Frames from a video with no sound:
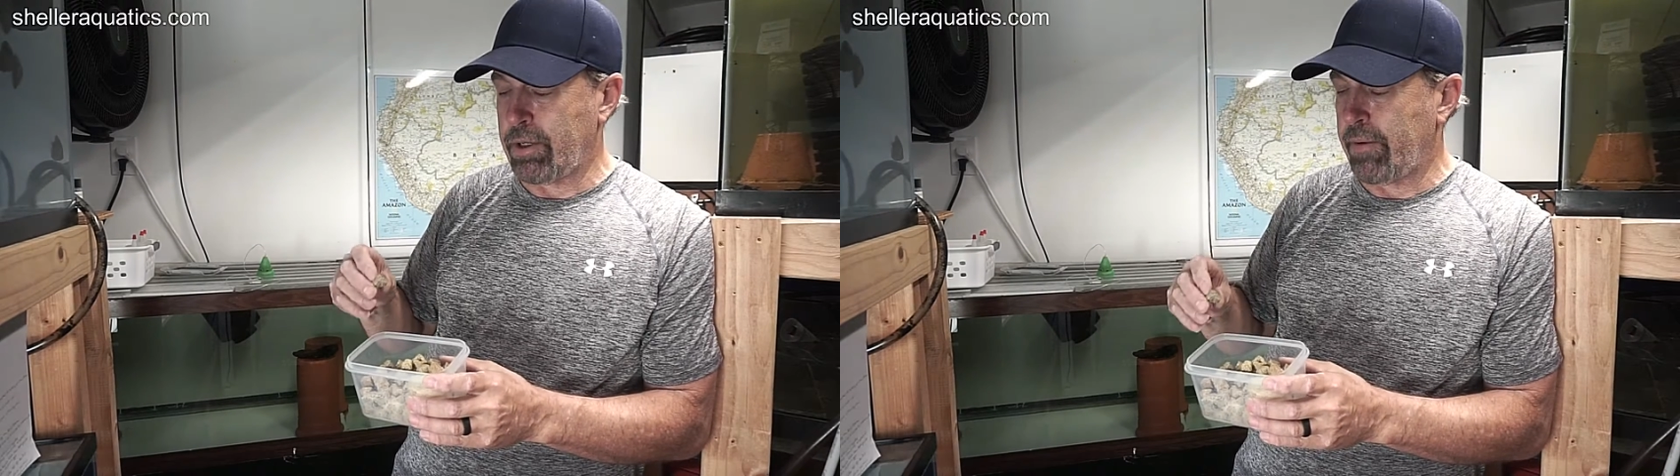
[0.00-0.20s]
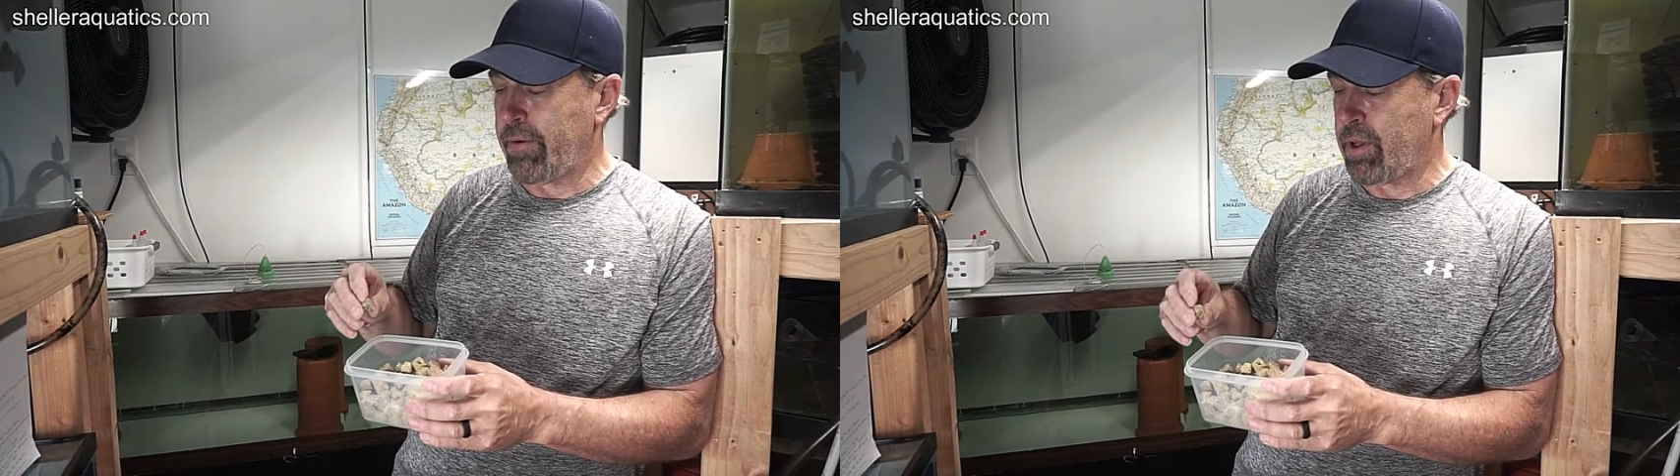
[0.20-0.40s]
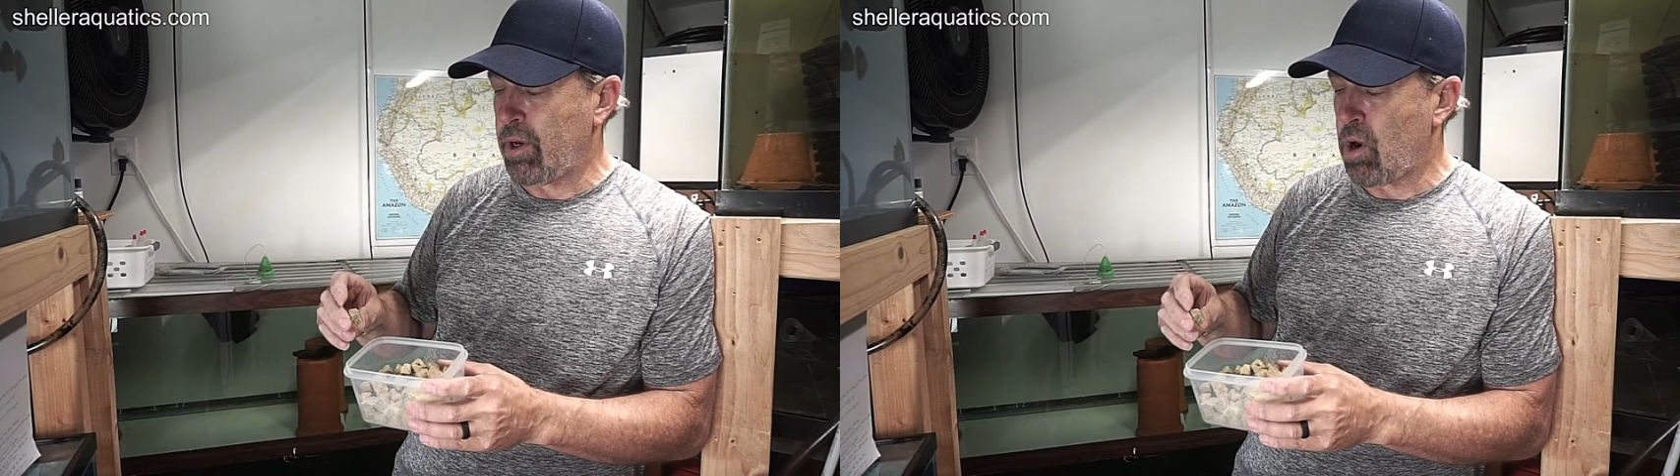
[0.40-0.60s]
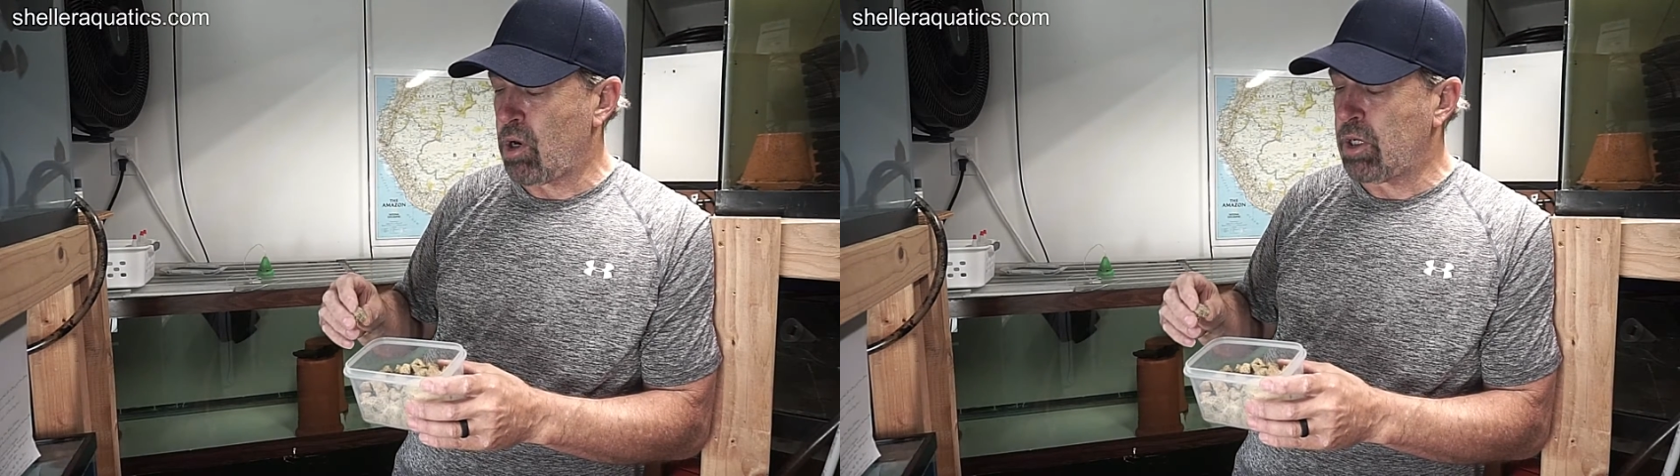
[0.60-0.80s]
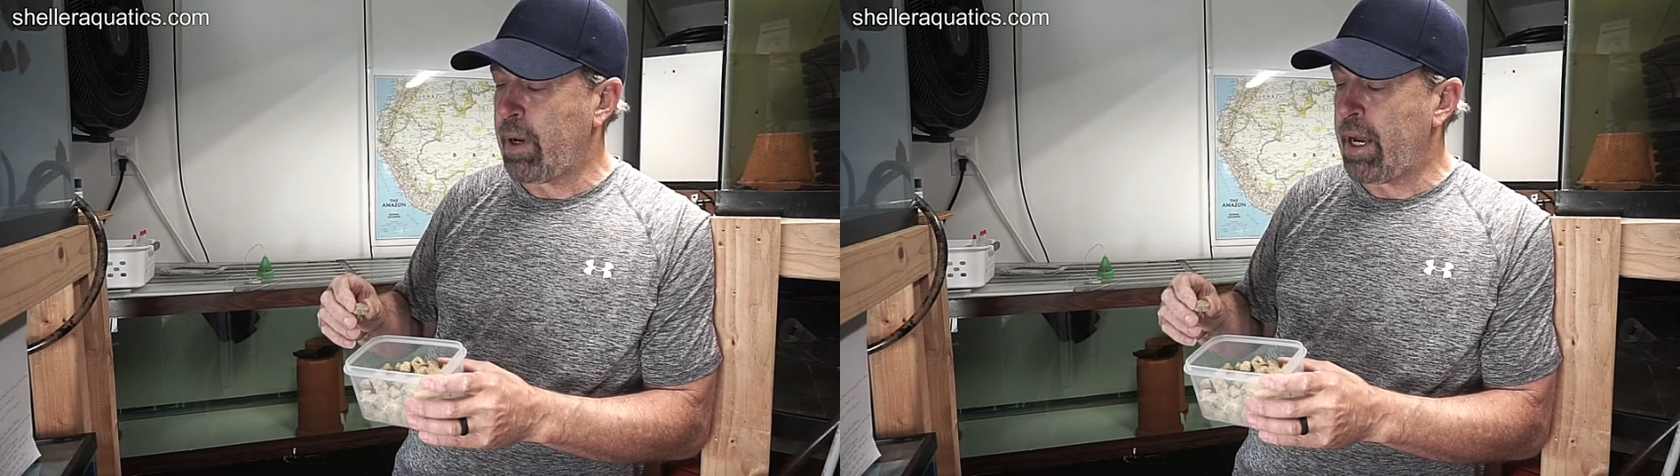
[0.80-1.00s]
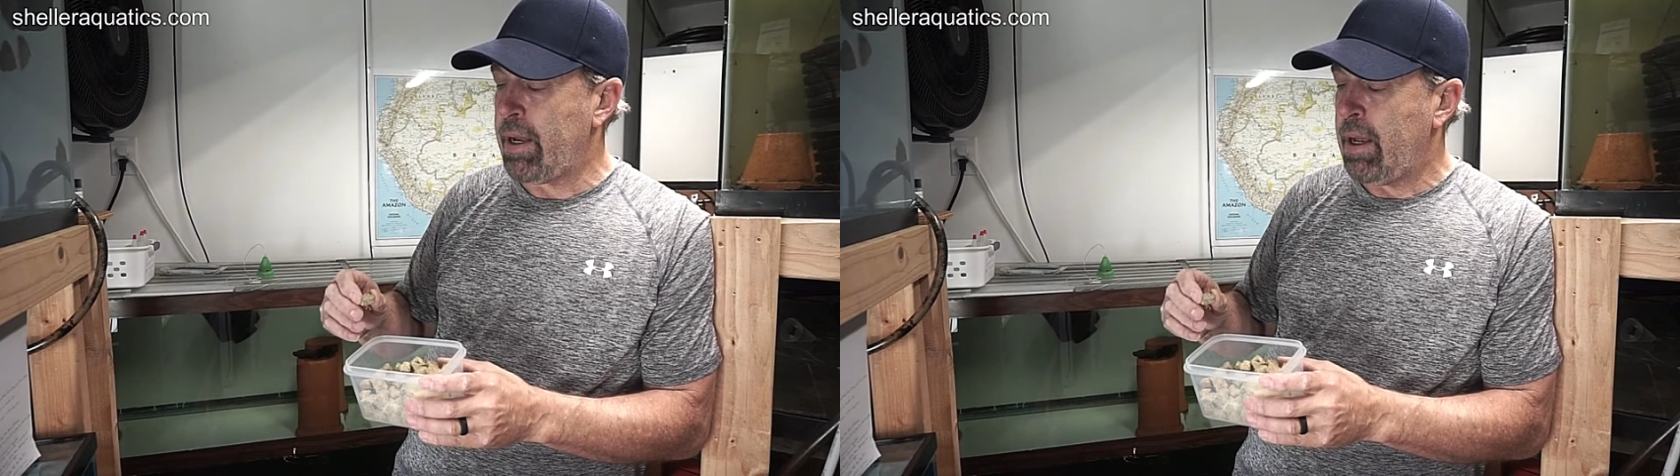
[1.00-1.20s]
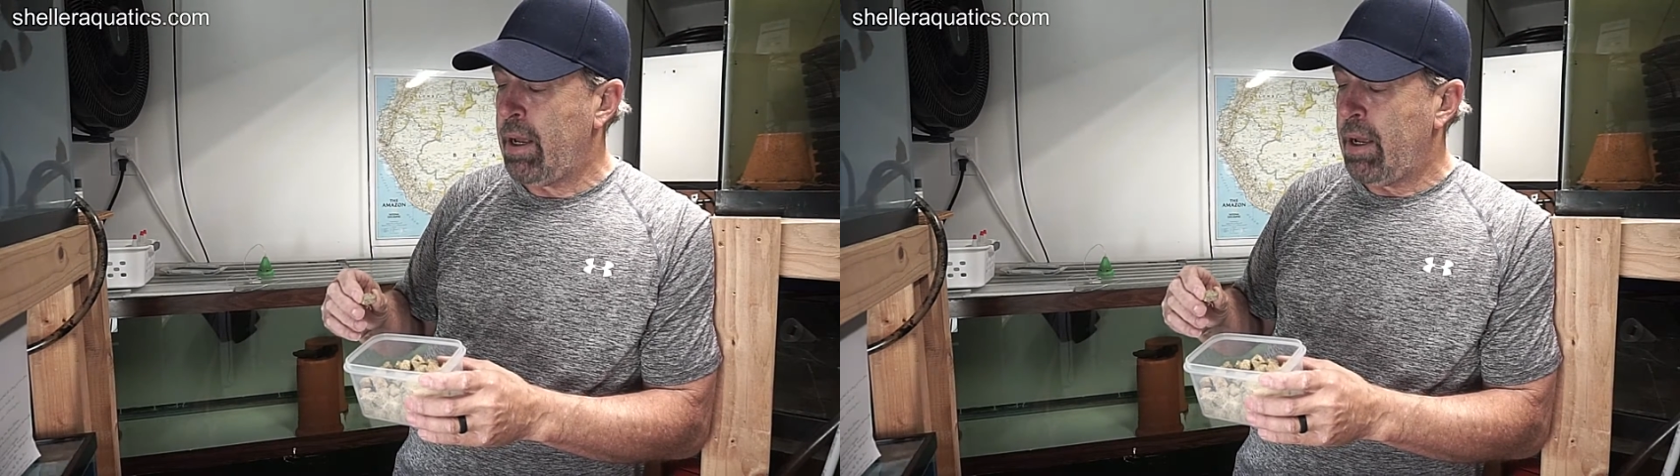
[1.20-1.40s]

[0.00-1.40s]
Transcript: different than ours, but